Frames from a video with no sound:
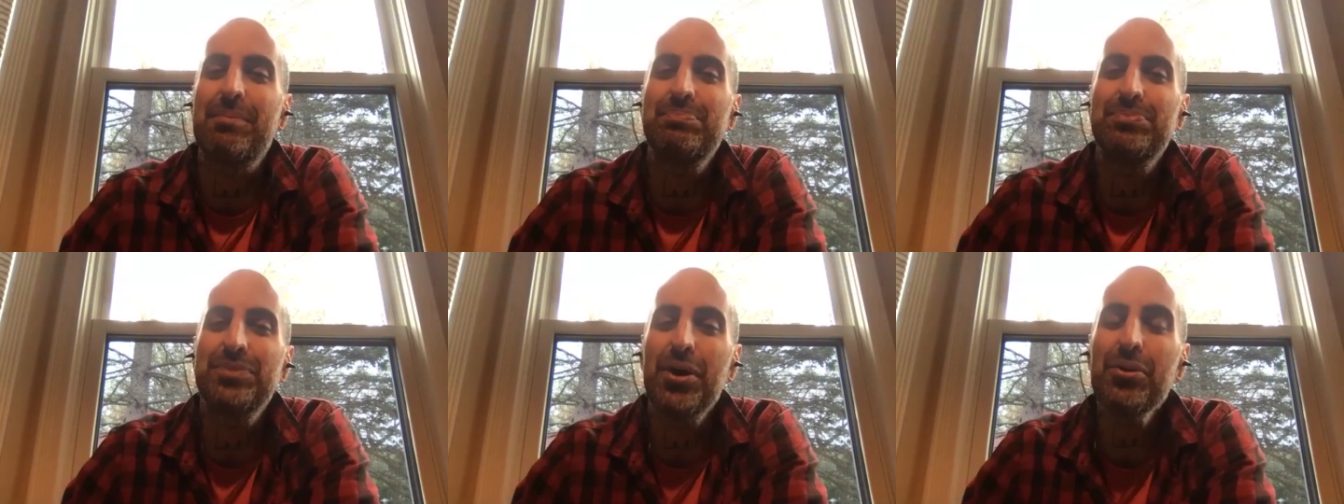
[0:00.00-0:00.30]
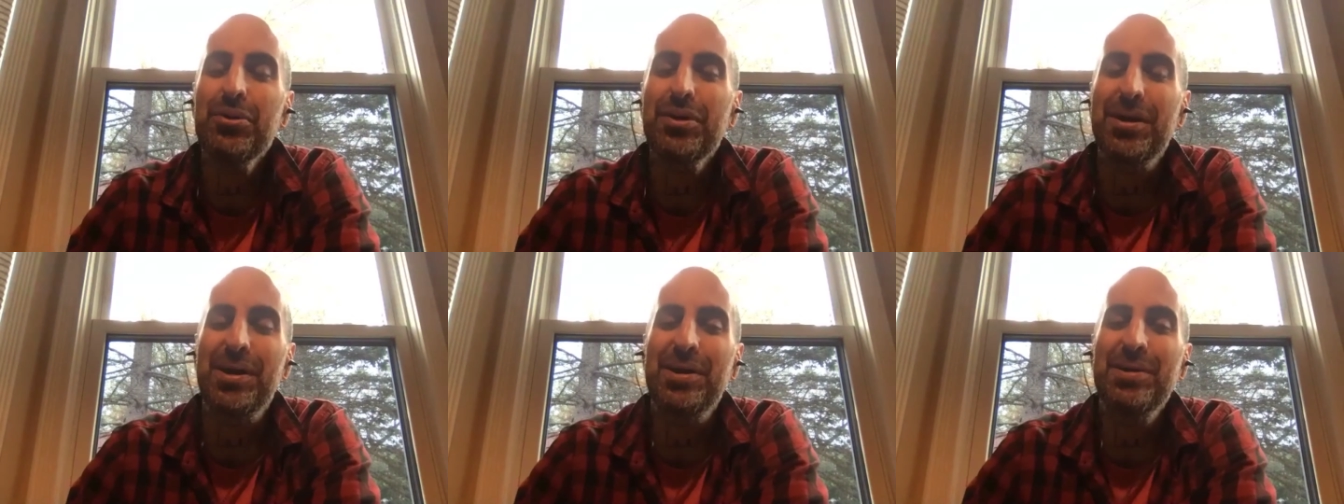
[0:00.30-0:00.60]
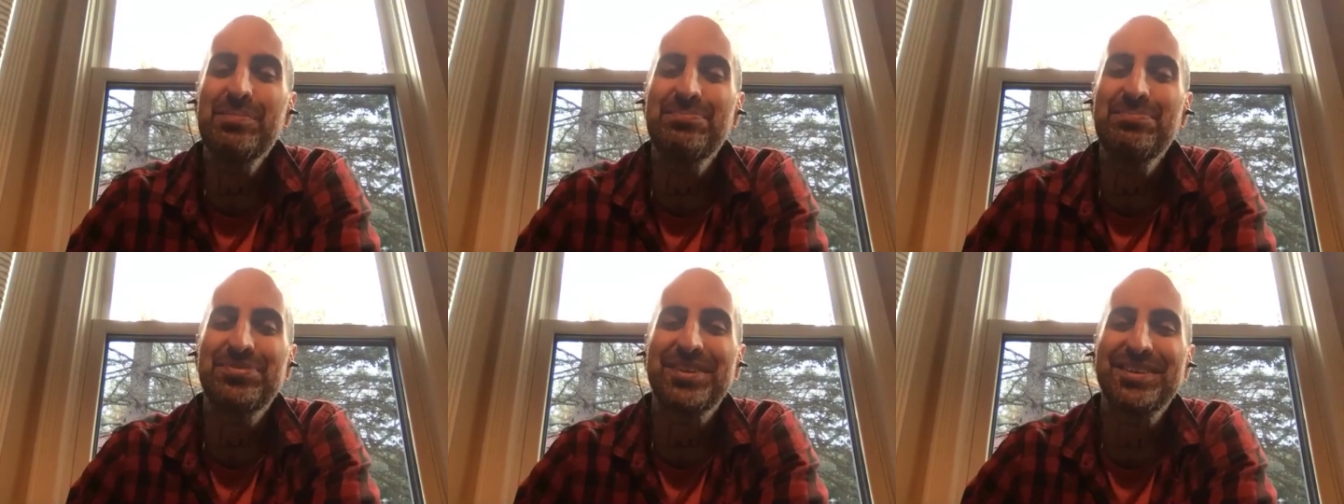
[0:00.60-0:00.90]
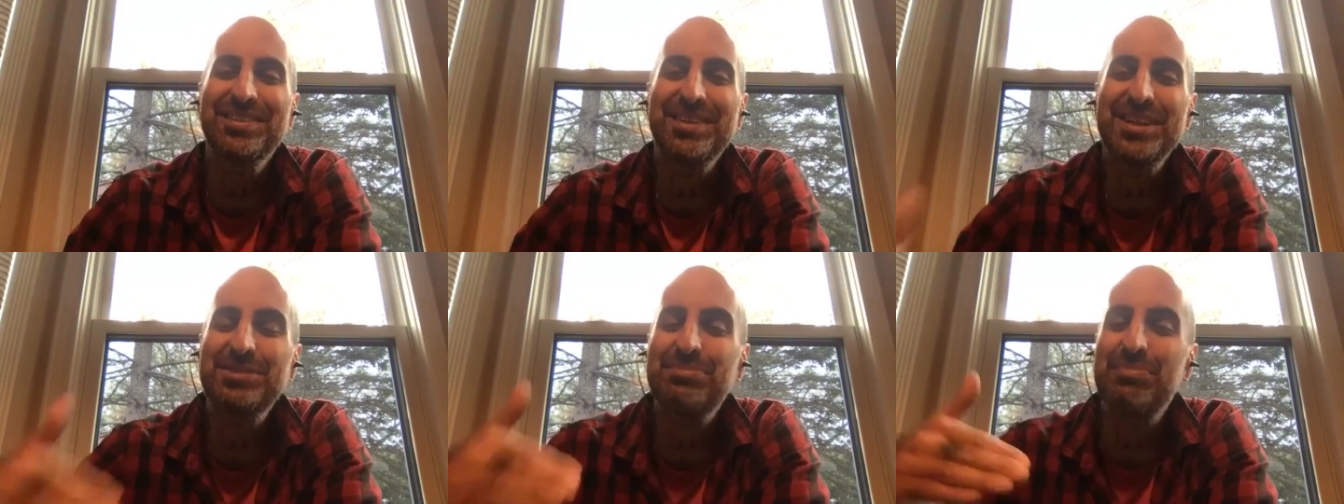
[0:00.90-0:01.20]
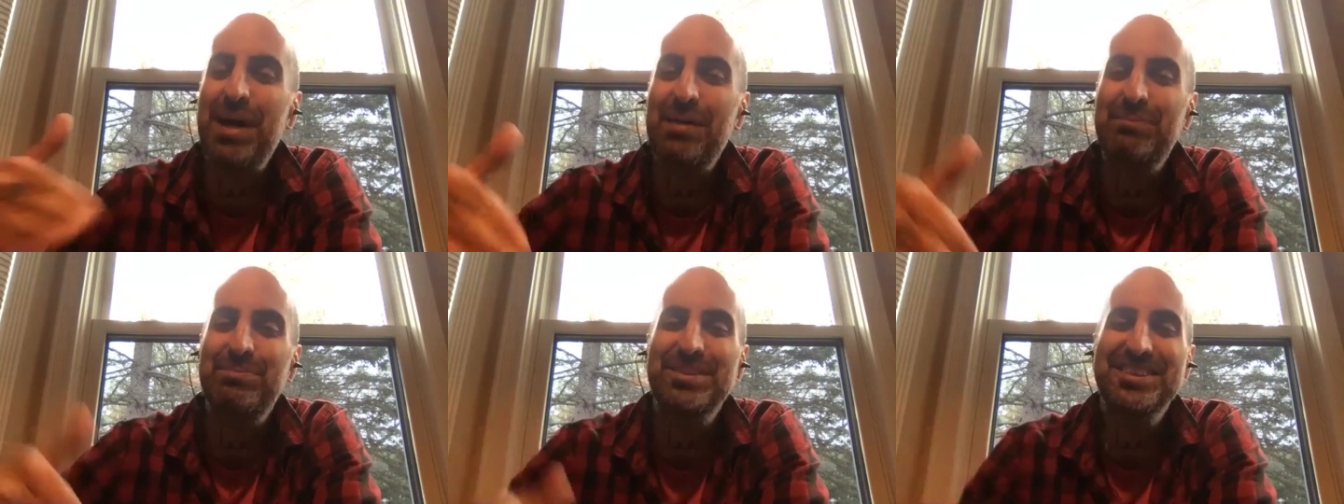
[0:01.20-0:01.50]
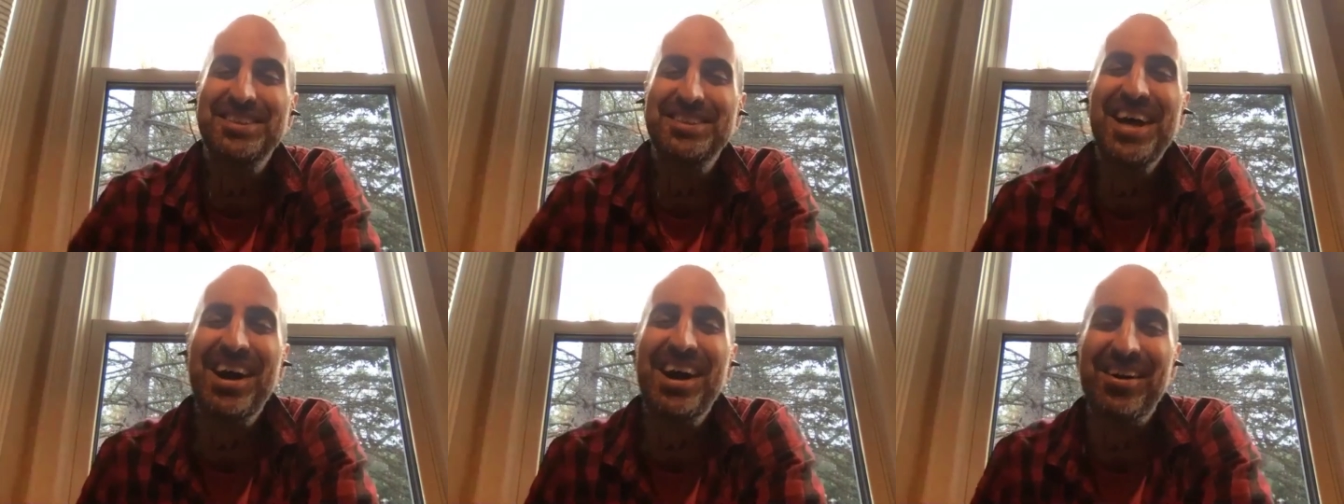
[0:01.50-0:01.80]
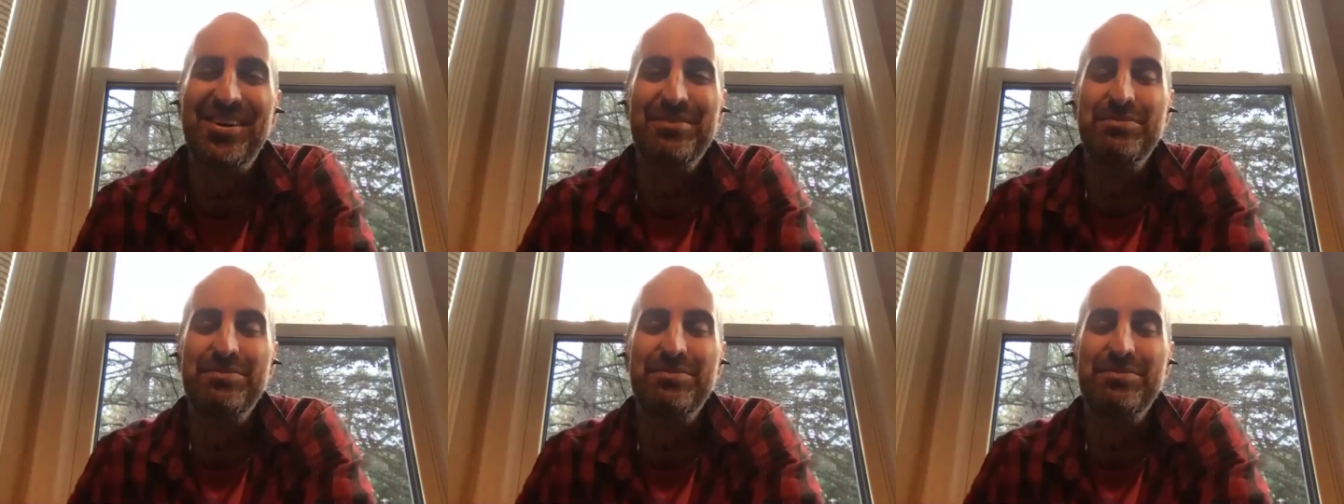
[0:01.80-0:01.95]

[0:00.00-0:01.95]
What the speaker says: Okay, let's map this out